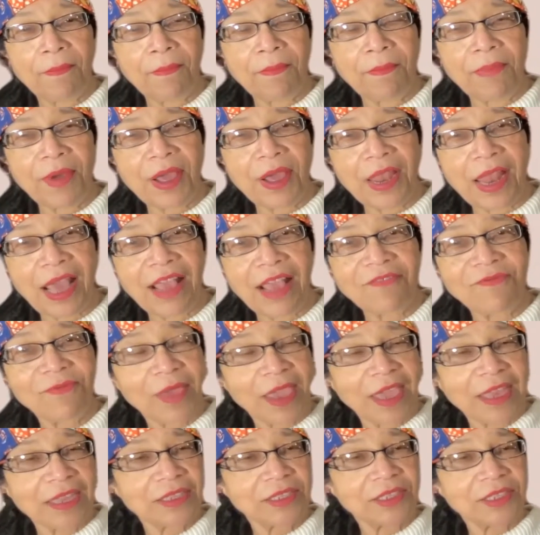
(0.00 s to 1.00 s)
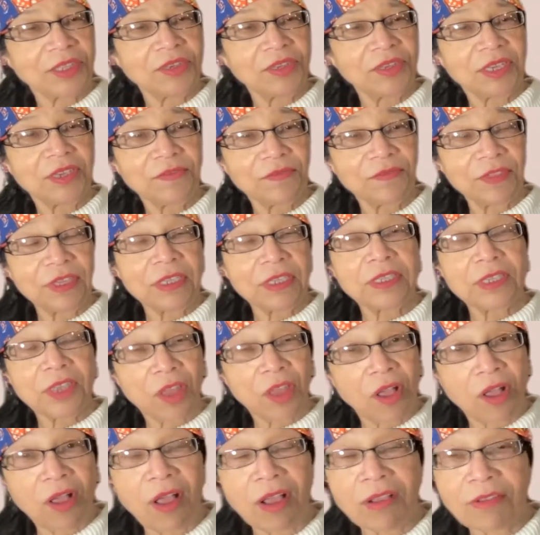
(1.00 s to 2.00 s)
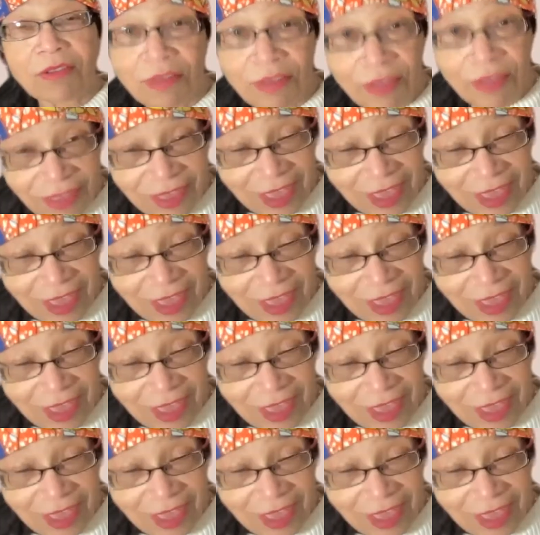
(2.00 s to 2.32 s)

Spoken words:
But I've managed to live this long,